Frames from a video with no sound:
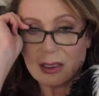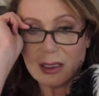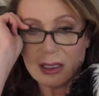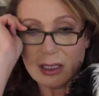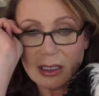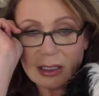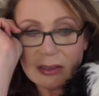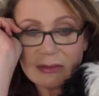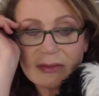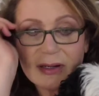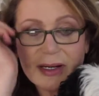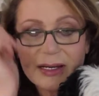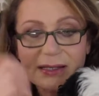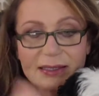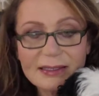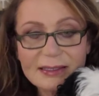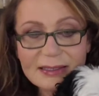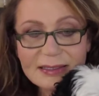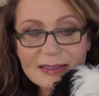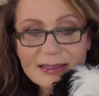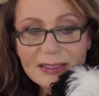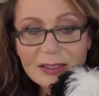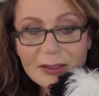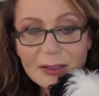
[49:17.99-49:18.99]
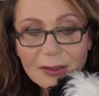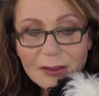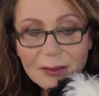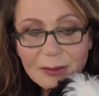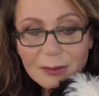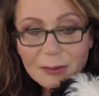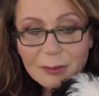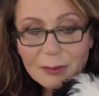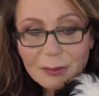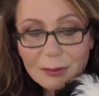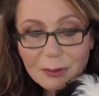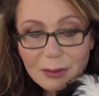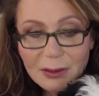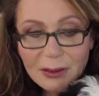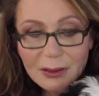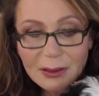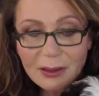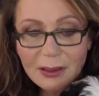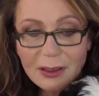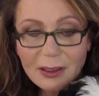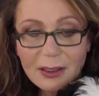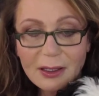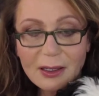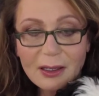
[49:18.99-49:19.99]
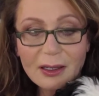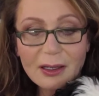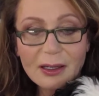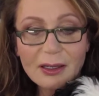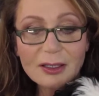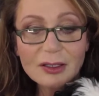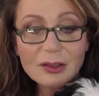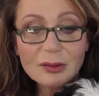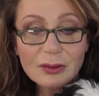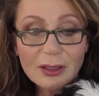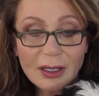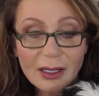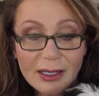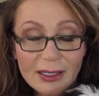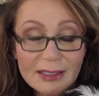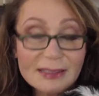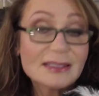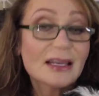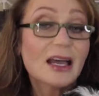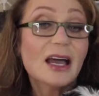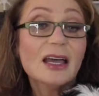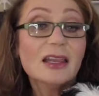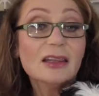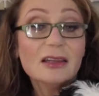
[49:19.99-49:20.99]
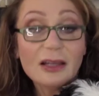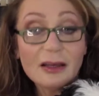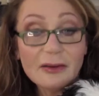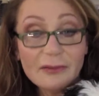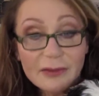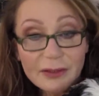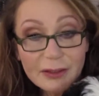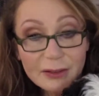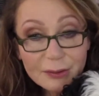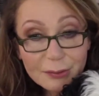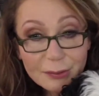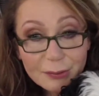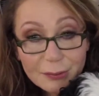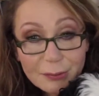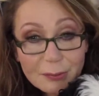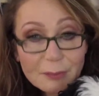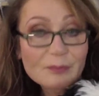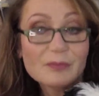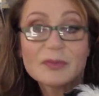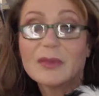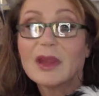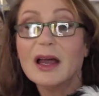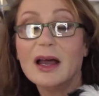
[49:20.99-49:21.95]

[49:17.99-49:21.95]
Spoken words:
All right, so you guys, I love you.